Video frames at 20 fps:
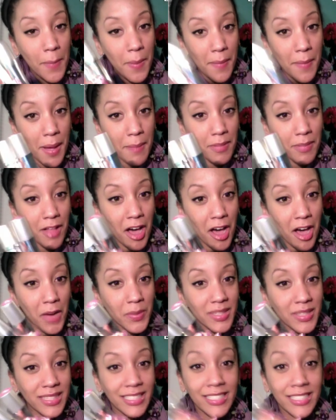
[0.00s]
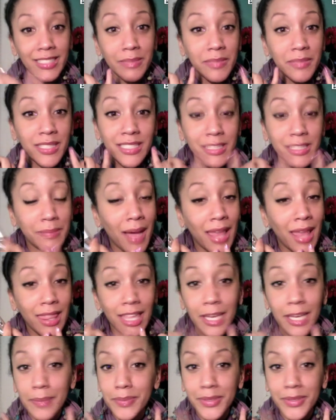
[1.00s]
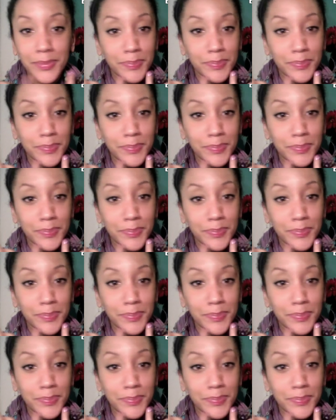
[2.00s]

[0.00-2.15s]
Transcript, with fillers: on my blog with these because my lips,